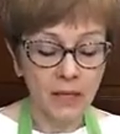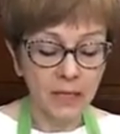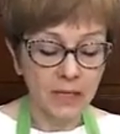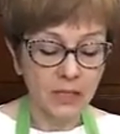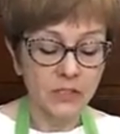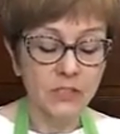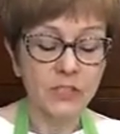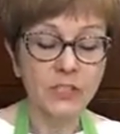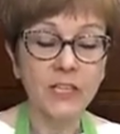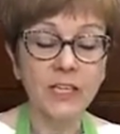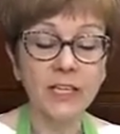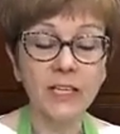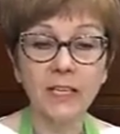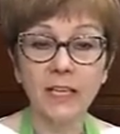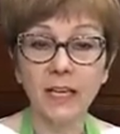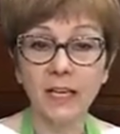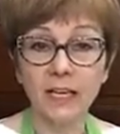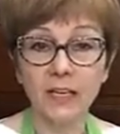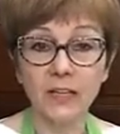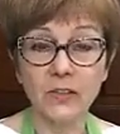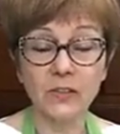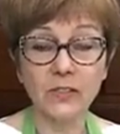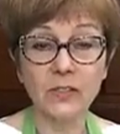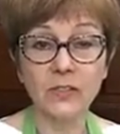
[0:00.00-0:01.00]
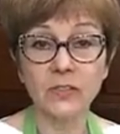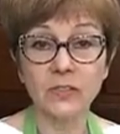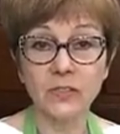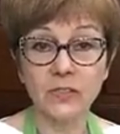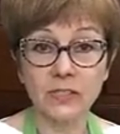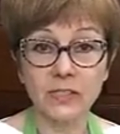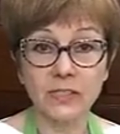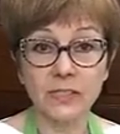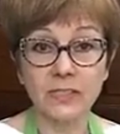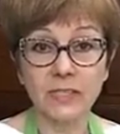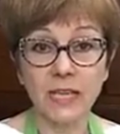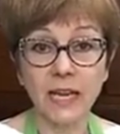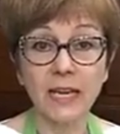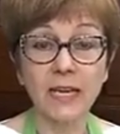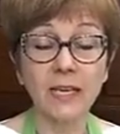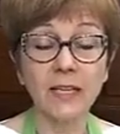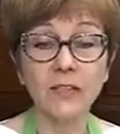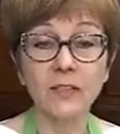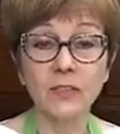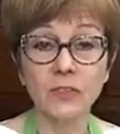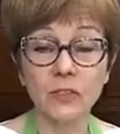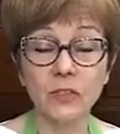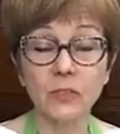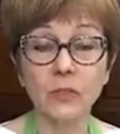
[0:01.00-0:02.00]
She has
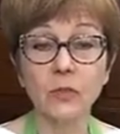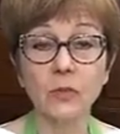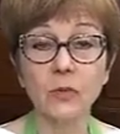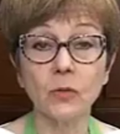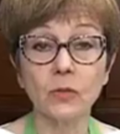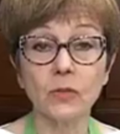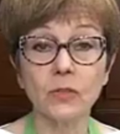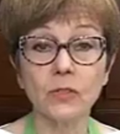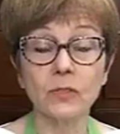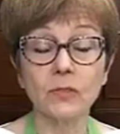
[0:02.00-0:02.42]
taken to